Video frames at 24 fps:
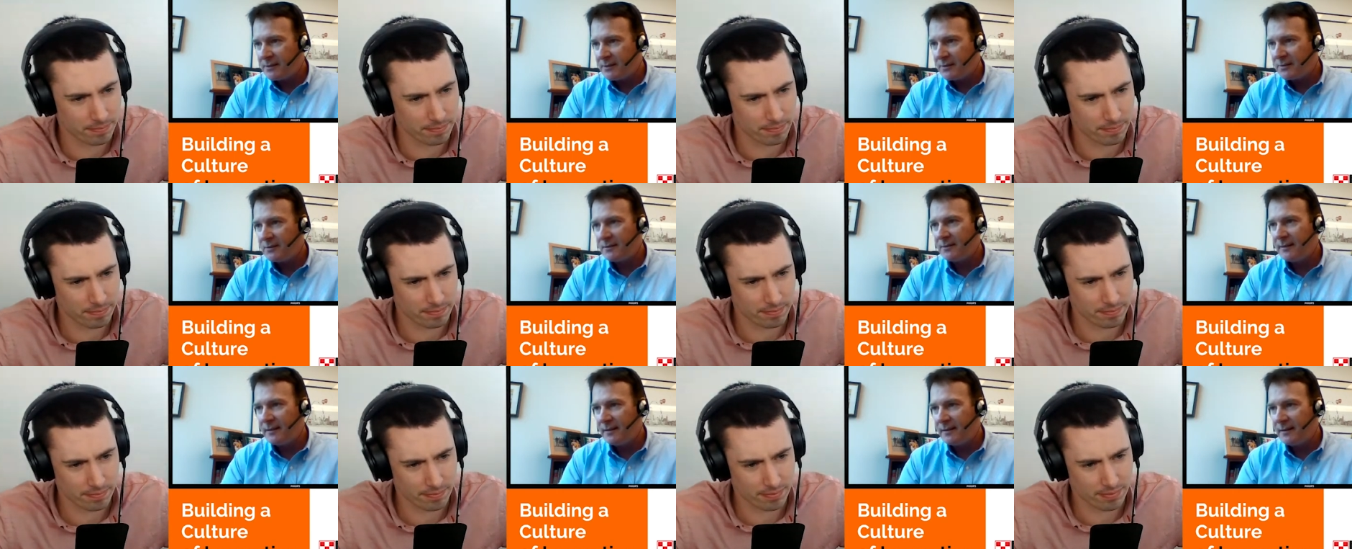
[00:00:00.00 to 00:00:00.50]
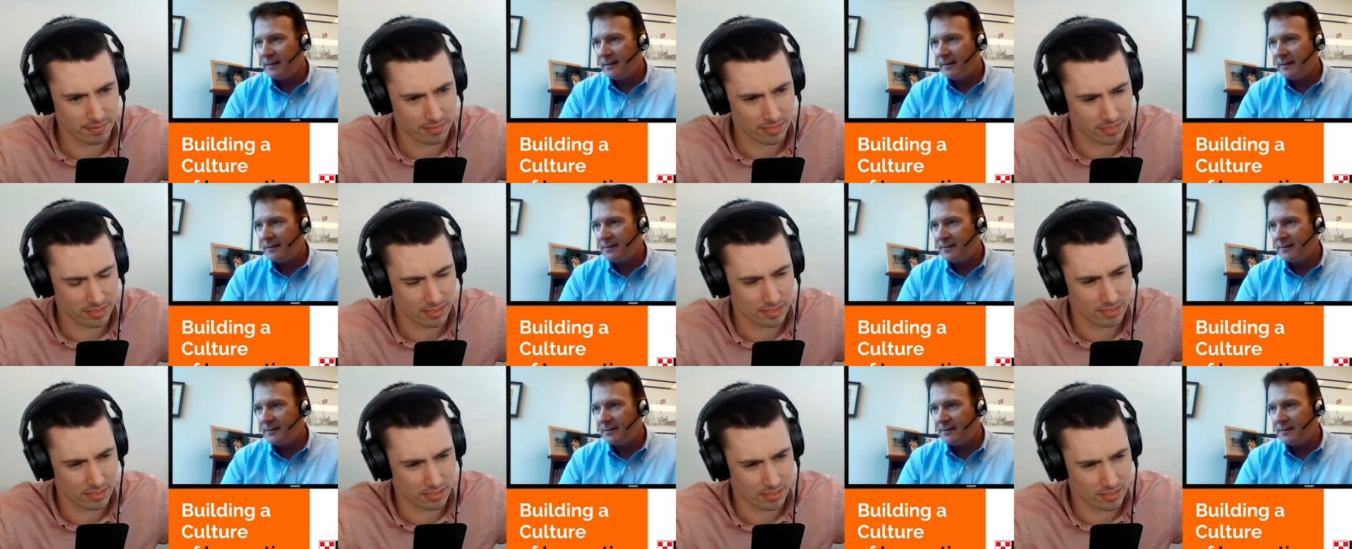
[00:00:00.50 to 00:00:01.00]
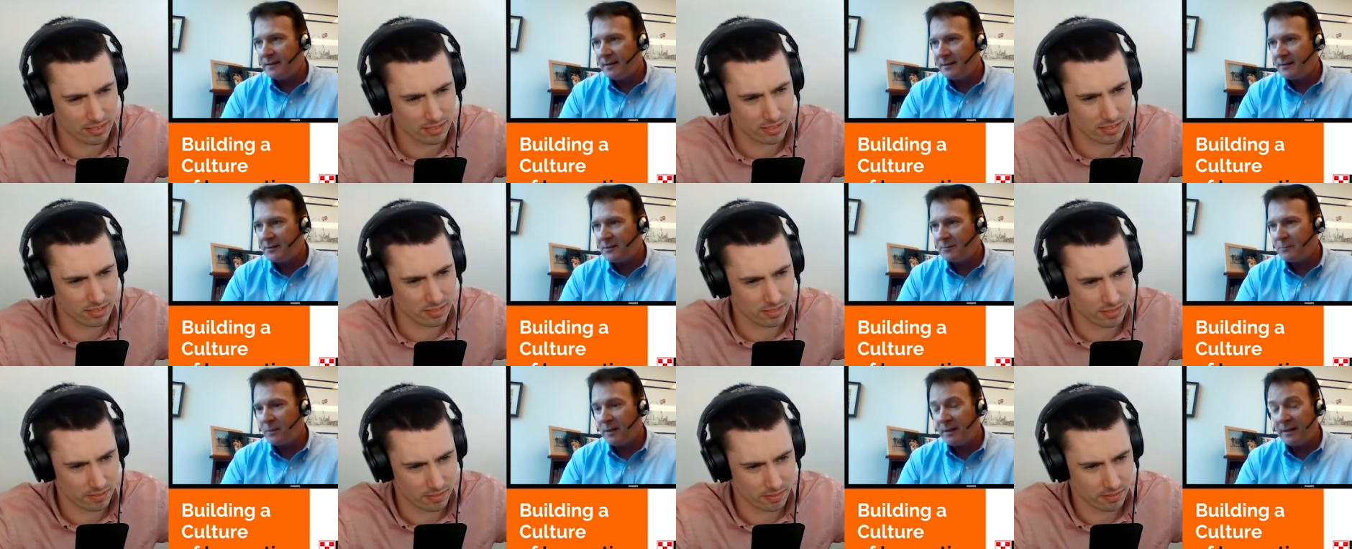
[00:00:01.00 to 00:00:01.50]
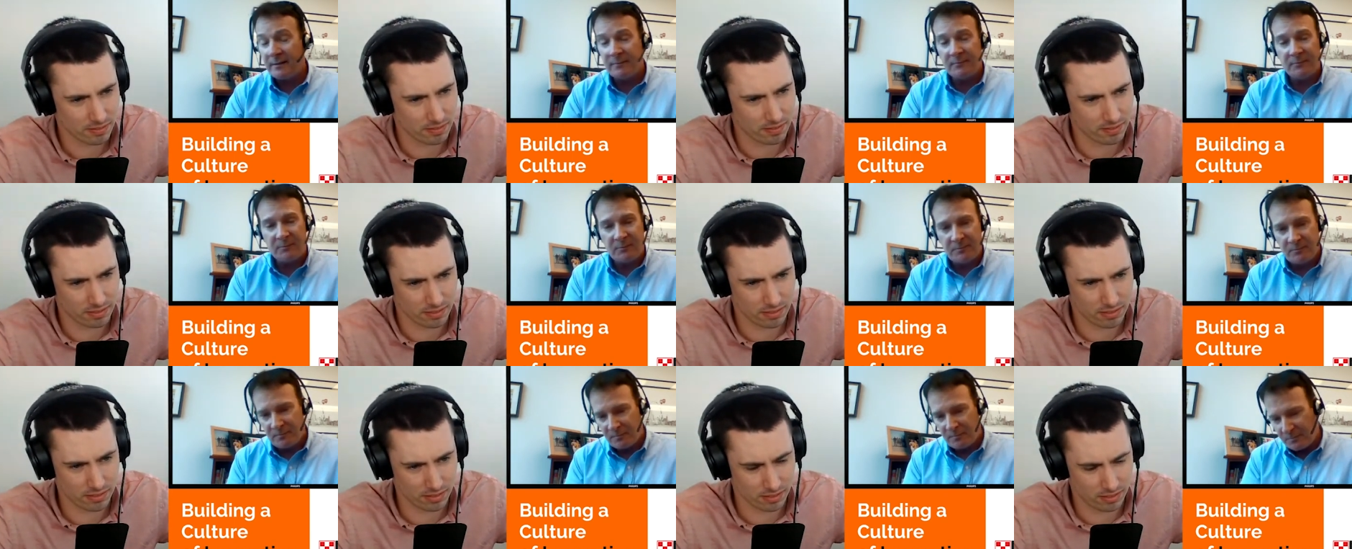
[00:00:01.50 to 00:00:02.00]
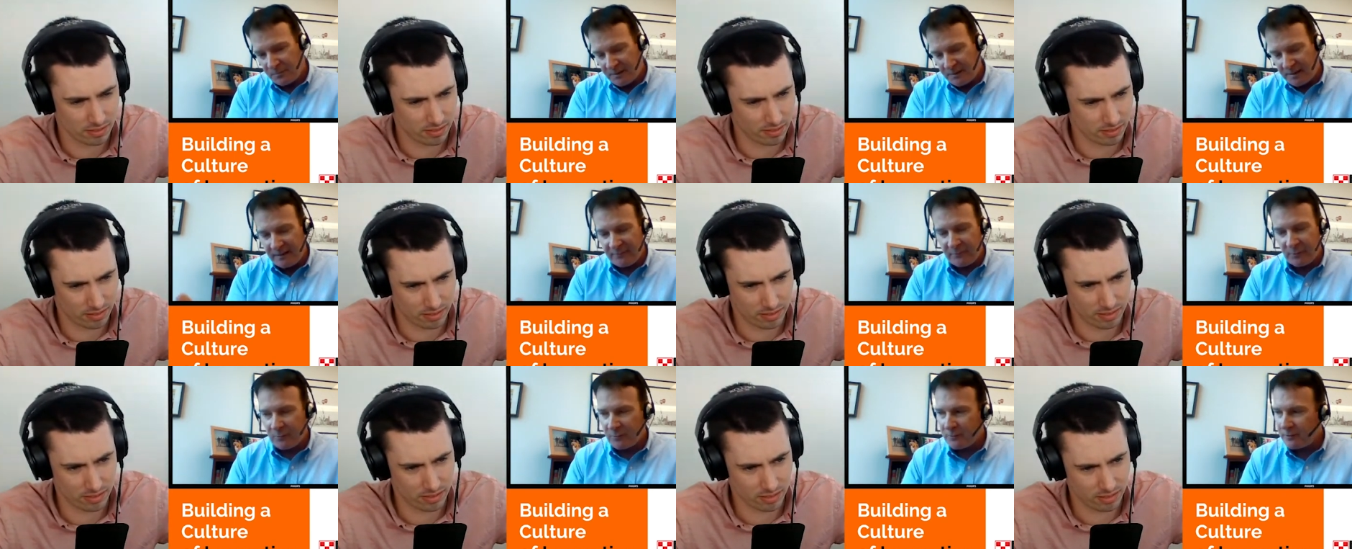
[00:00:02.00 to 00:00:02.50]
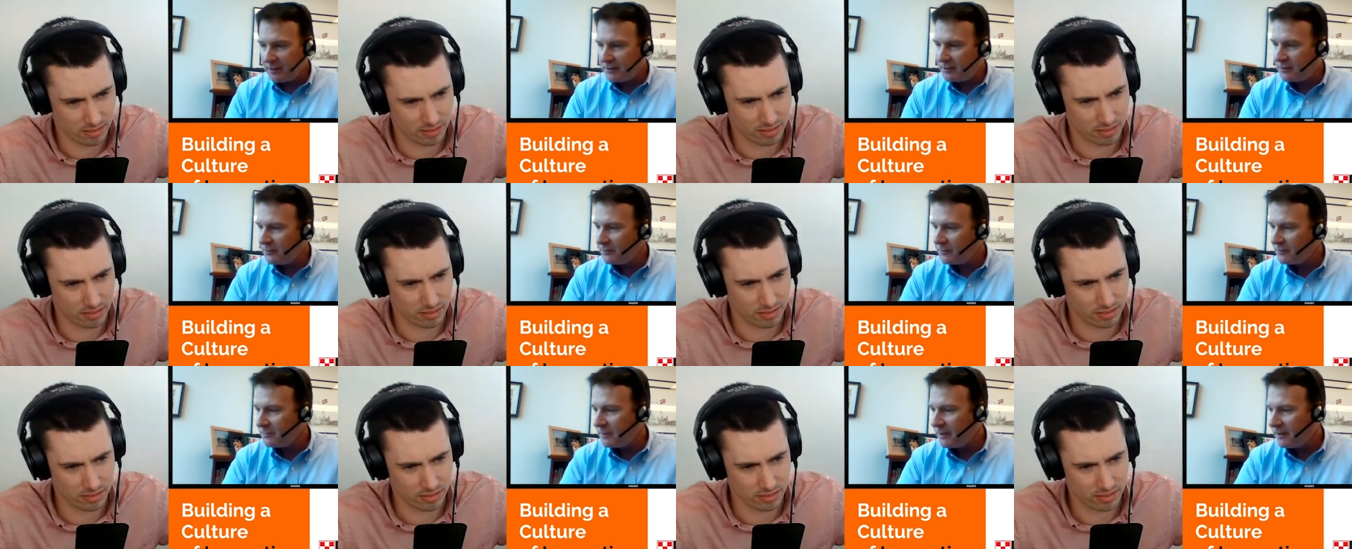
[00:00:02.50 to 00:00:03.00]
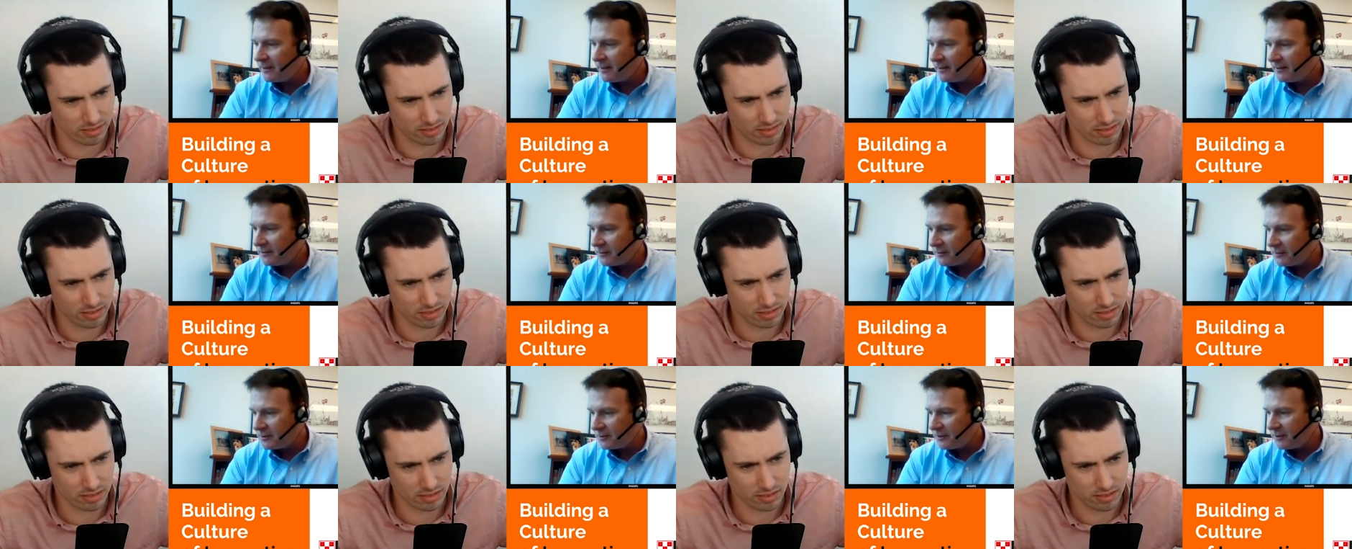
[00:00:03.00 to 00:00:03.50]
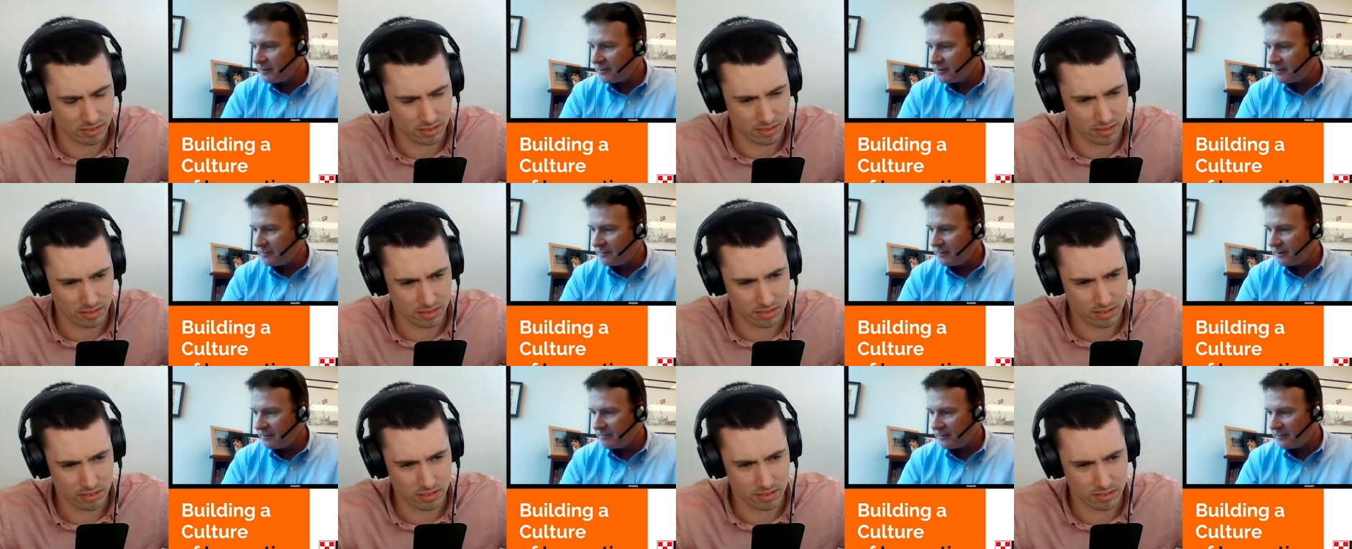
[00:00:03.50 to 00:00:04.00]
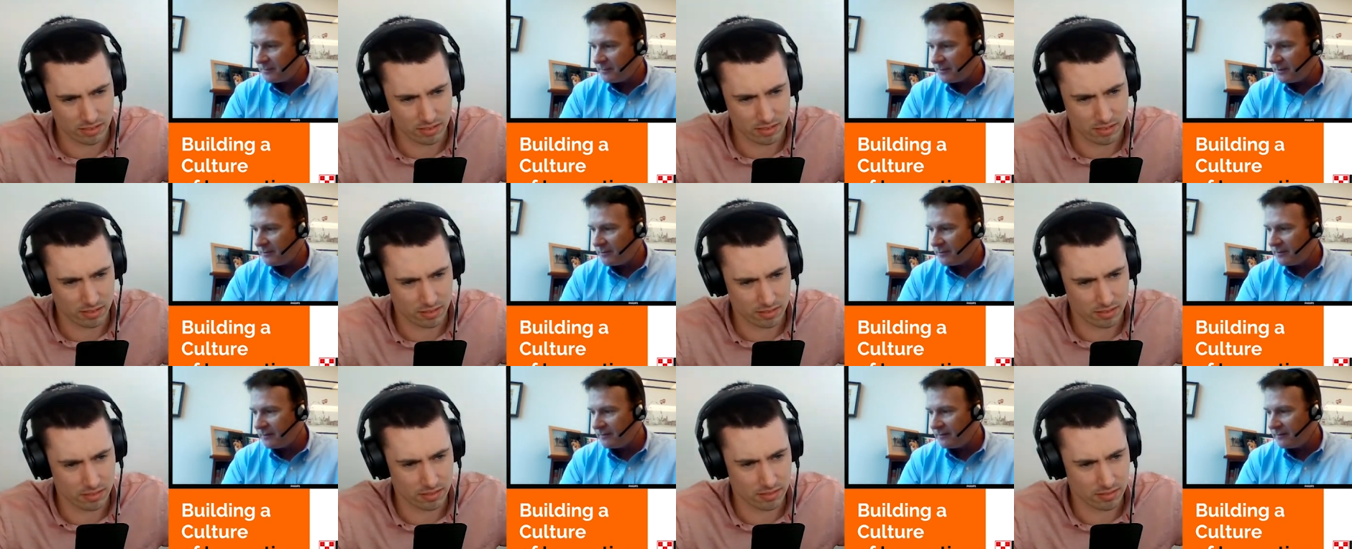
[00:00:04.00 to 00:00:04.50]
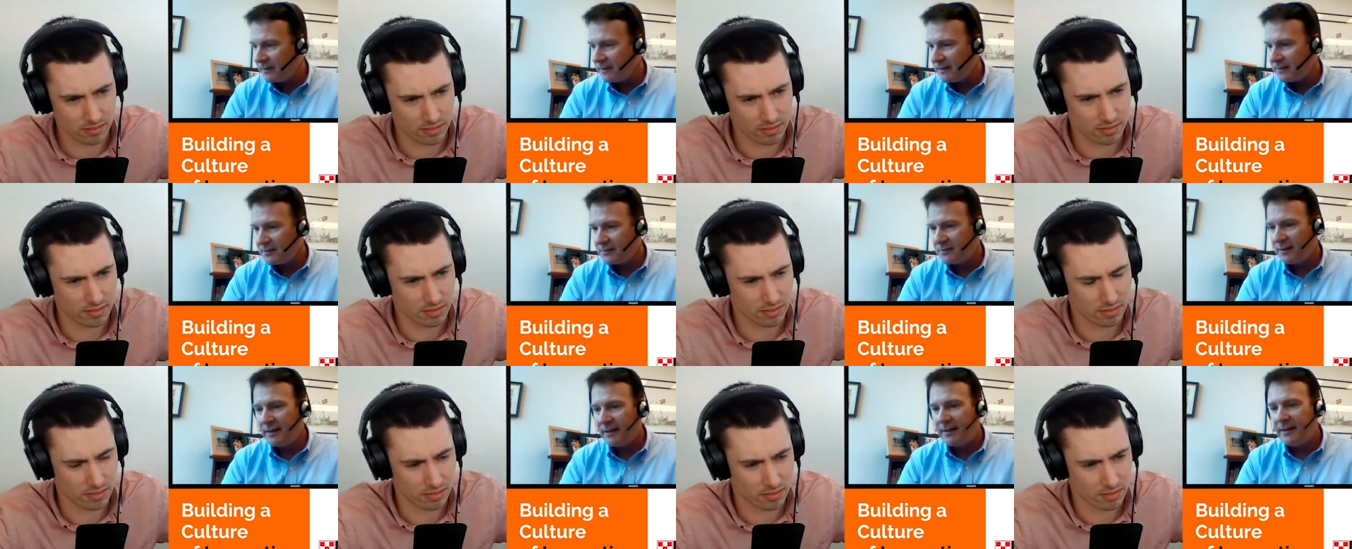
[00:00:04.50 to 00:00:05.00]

Speaker 1: it, it's it's and Dave Ulrich, who's been on your show, is a big proponent of this. It's